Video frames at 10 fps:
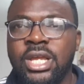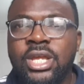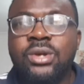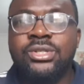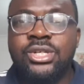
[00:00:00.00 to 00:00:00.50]

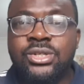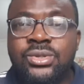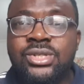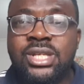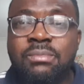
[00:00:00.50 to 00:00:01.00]
He or she
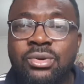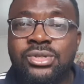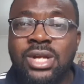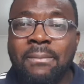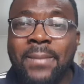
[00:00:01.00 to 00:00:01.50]
uses
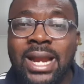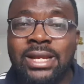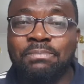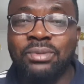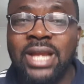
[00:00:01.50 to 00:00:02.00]
emotional
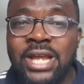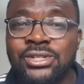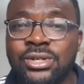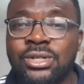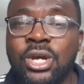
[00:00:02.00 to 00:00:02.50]

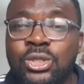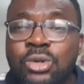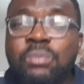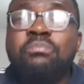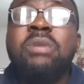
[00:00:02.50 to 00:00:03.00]
manipulation
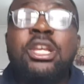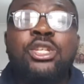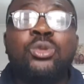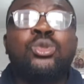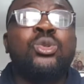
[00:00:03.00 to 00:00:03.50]
to
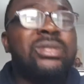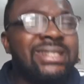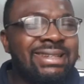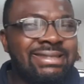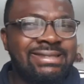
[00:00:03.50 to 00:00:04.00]
make you do
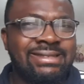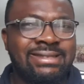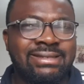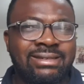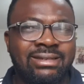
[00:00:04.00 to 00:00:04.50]

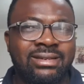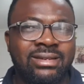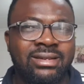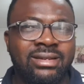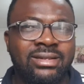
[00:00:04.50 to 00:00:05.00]
things.
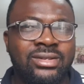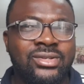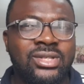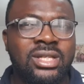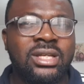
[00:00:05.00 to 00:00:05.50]
You
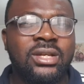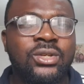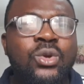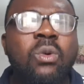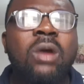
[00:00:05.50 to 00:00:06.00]
see,
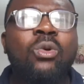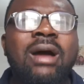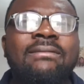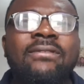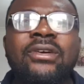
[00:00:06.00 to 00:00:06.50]
you want to
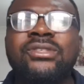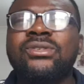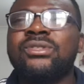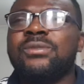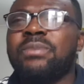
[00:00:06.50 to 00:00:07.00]
avoid
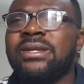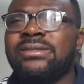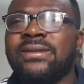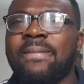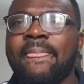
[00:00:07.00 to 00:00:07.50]
such person.